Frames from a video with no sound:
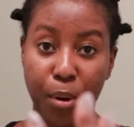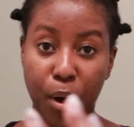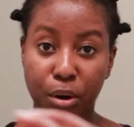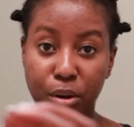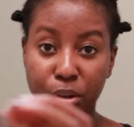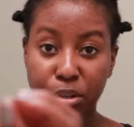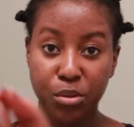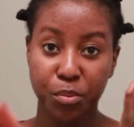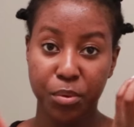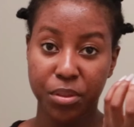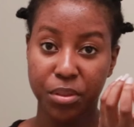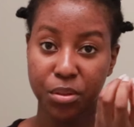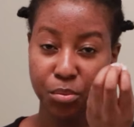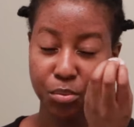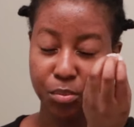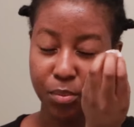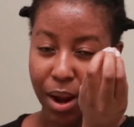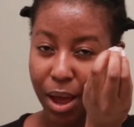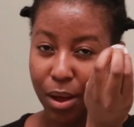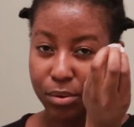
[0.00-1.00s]
bottles with the
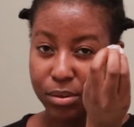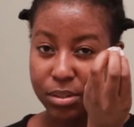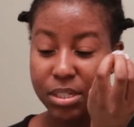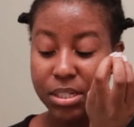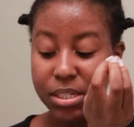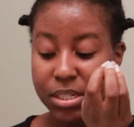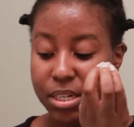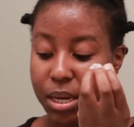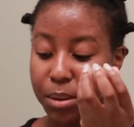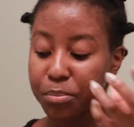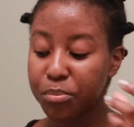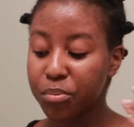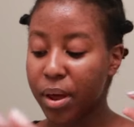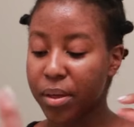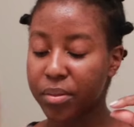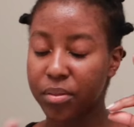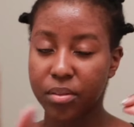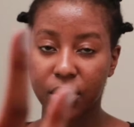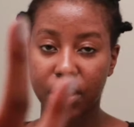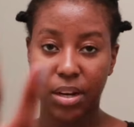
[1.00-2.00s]
round tip
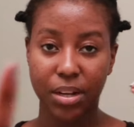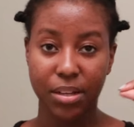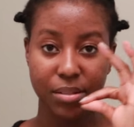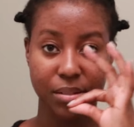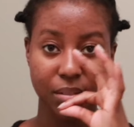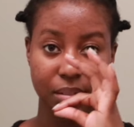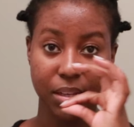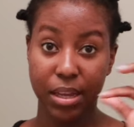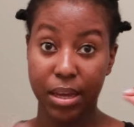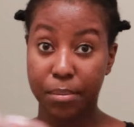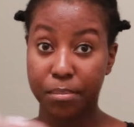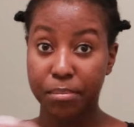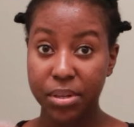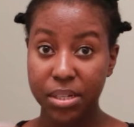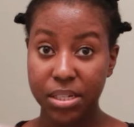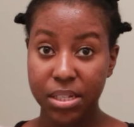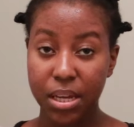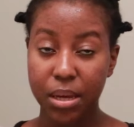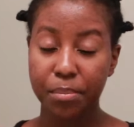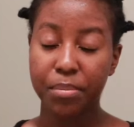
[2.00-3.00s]
rather than a
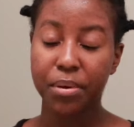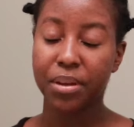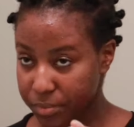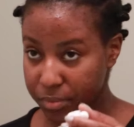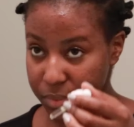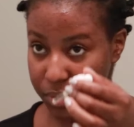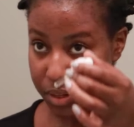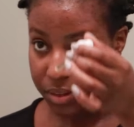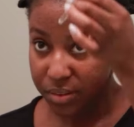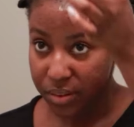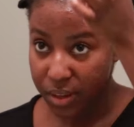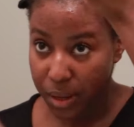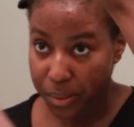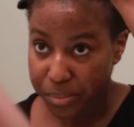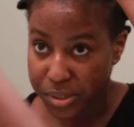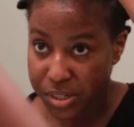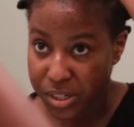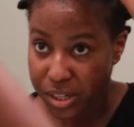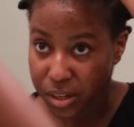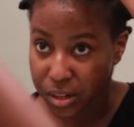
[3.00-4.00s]
slim tip.
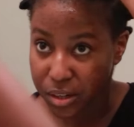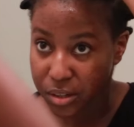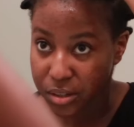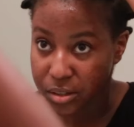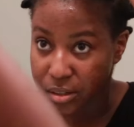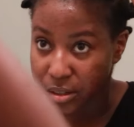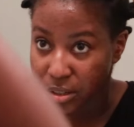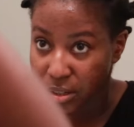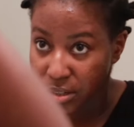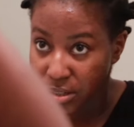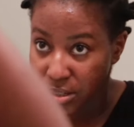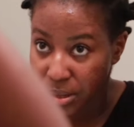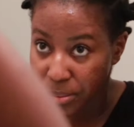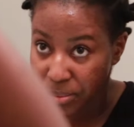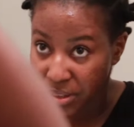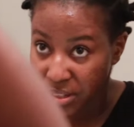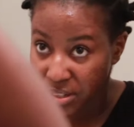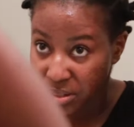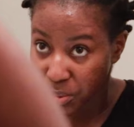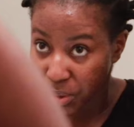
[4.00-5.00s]
Same deal,
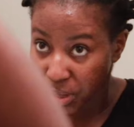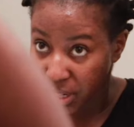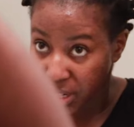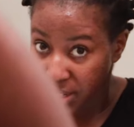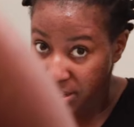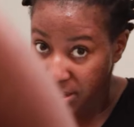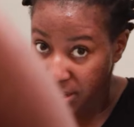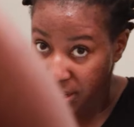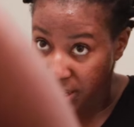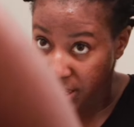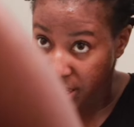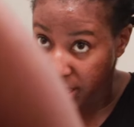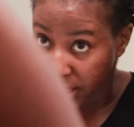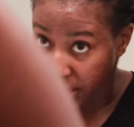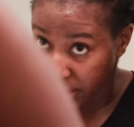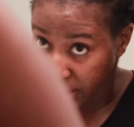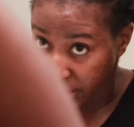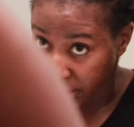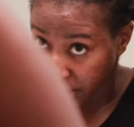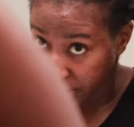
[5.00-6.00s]
except this one is
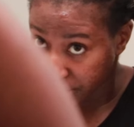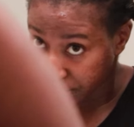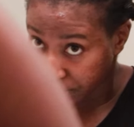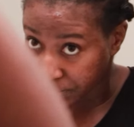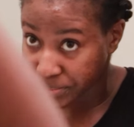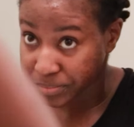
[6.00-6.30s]
clear.